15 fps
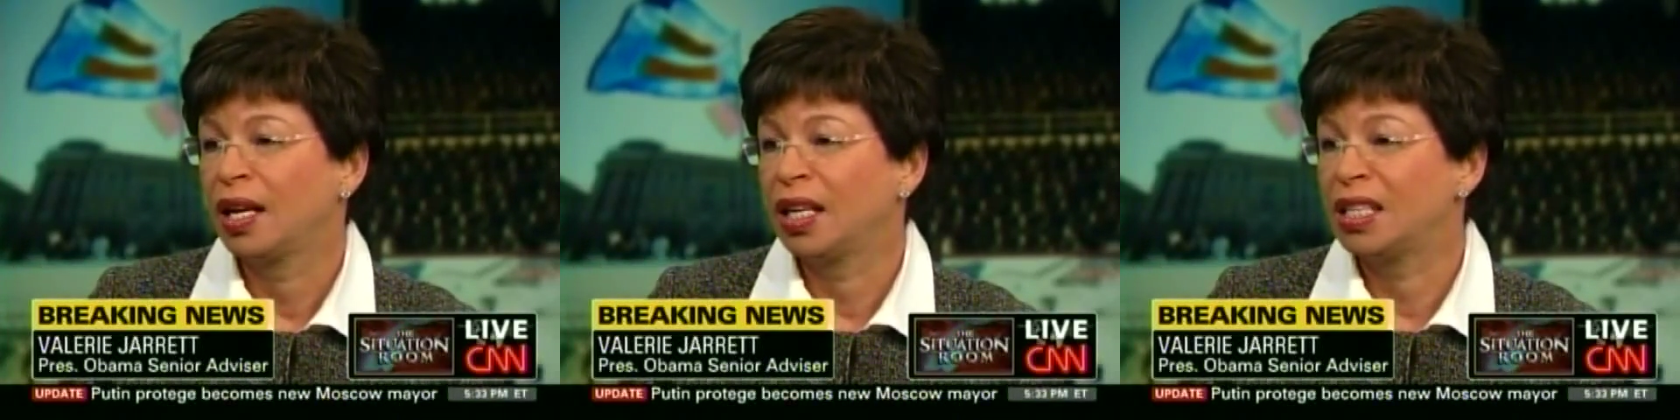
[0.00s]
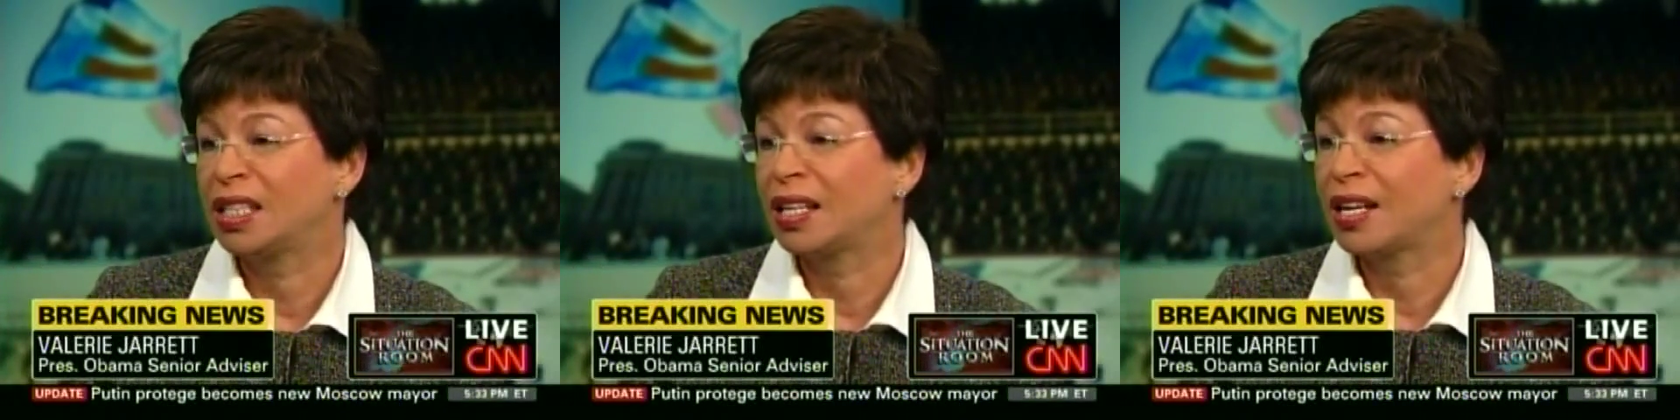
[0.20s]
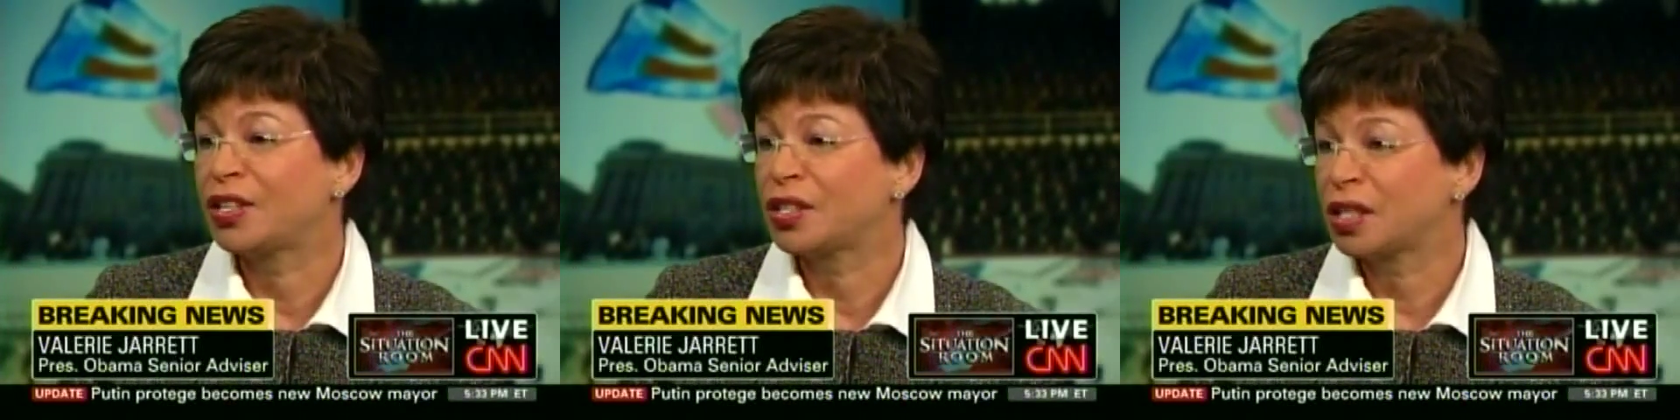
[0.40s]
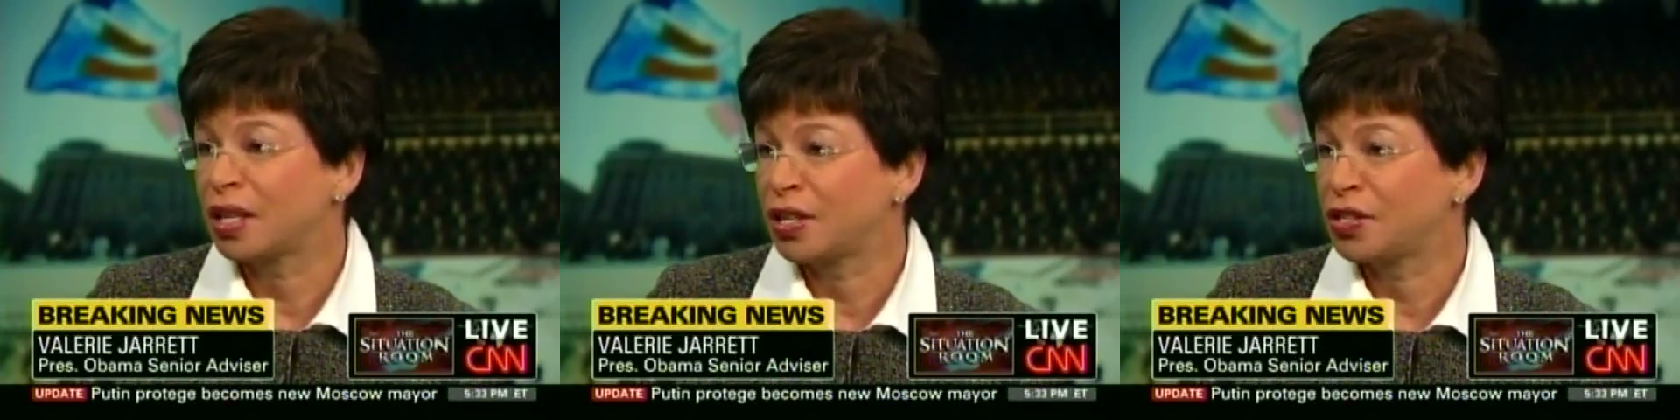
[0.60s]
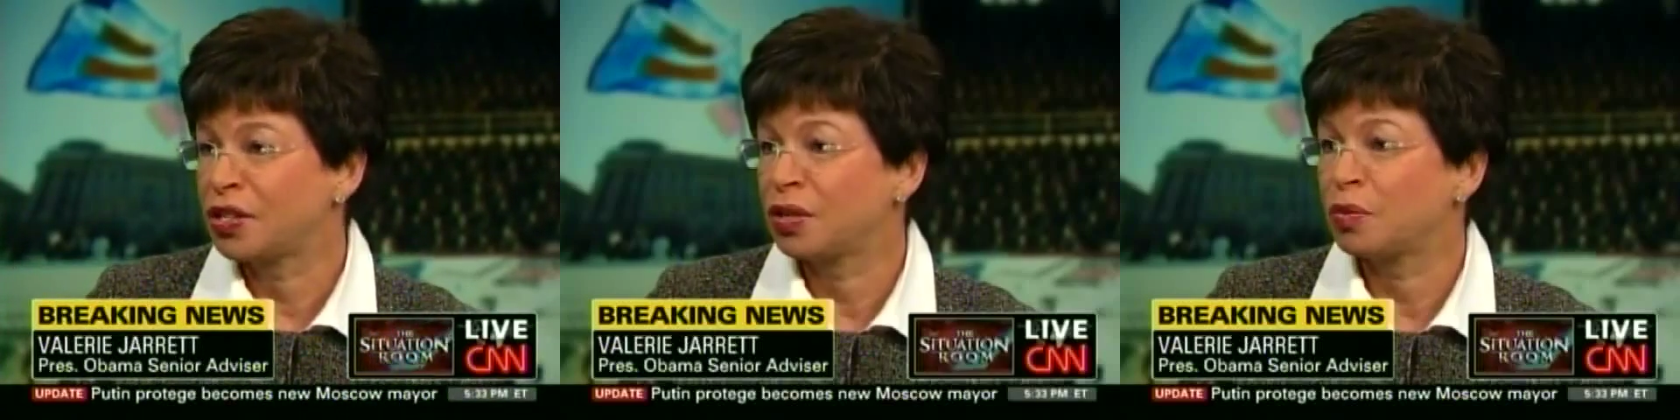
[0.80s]
It's
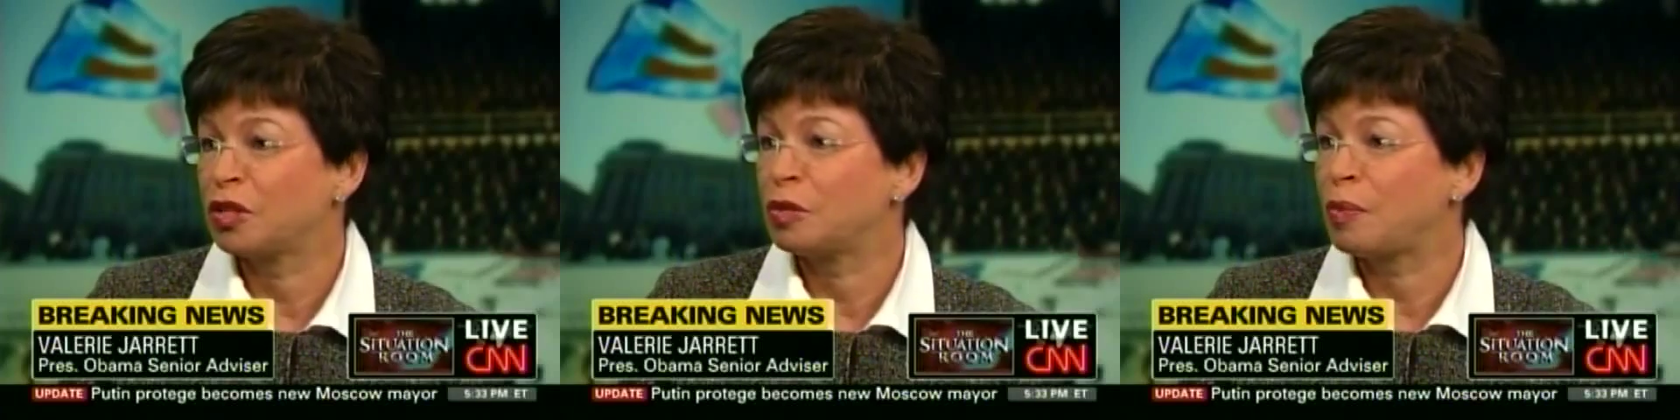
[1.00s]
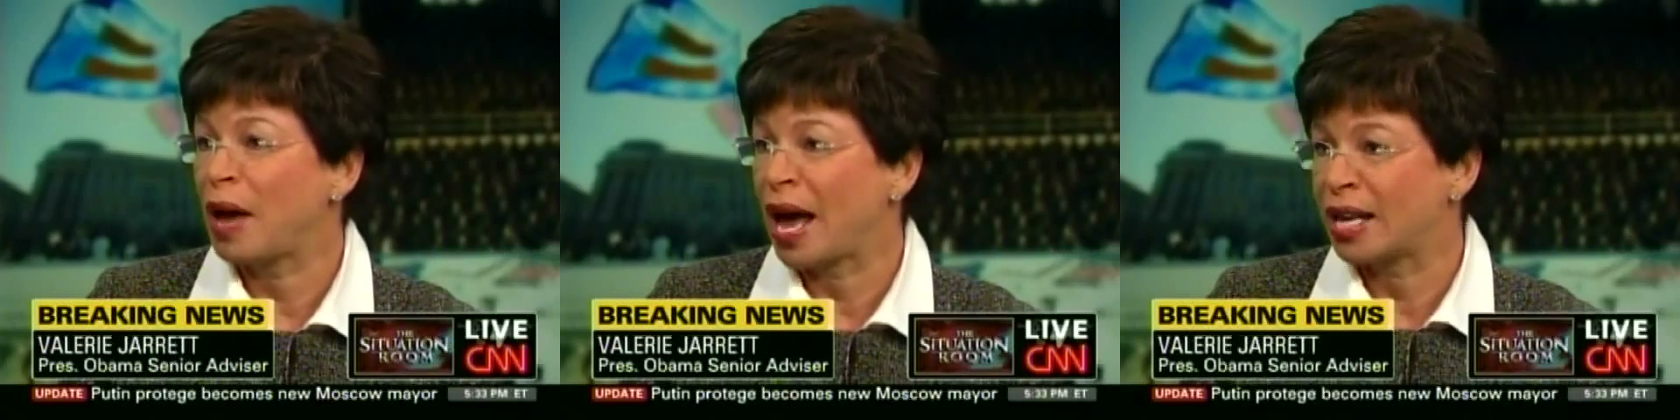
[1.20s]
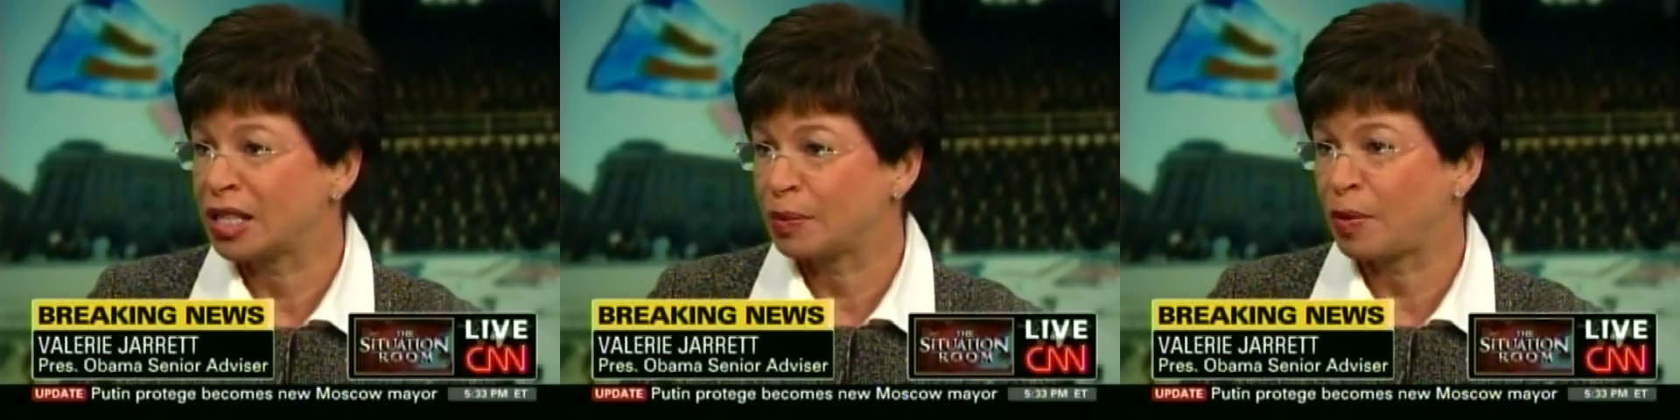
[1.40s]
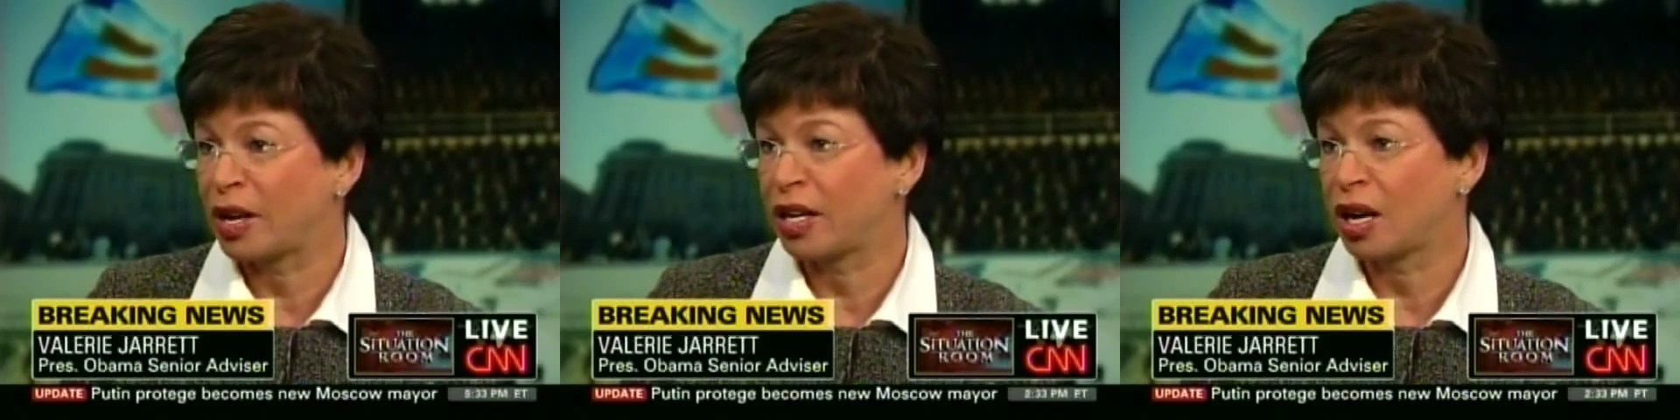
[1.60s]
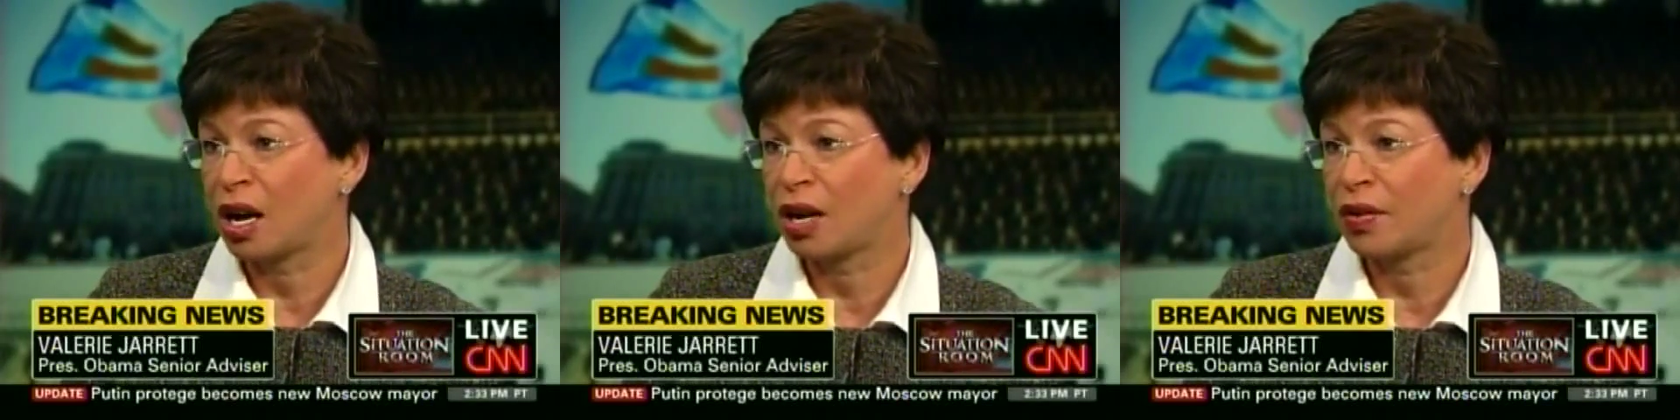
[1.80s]
legislation that was passed
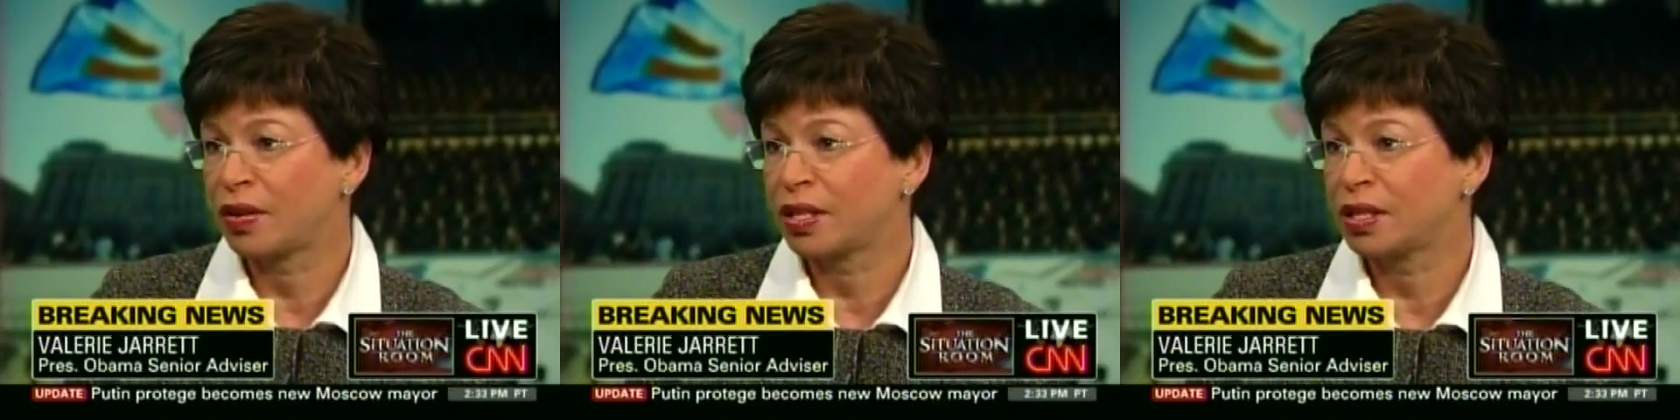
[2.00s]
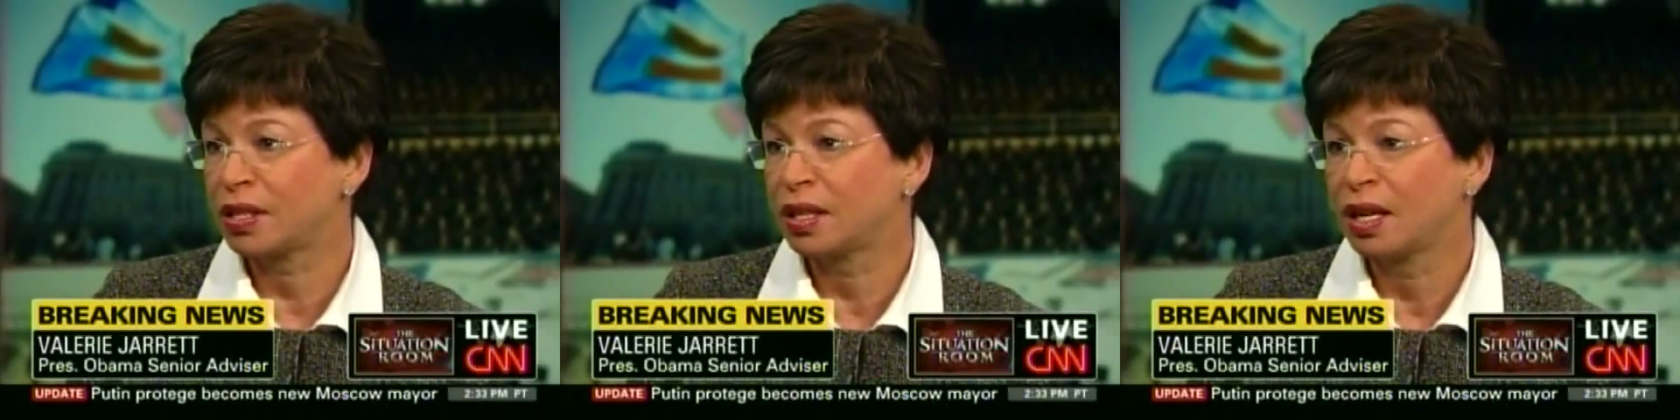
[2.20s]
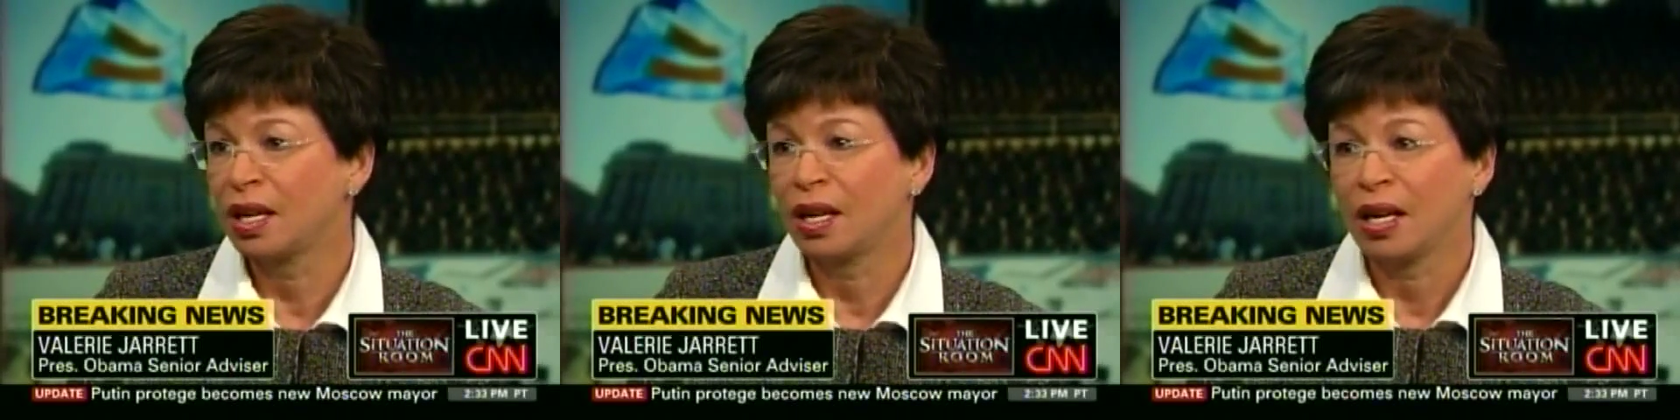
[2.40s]
by Congress.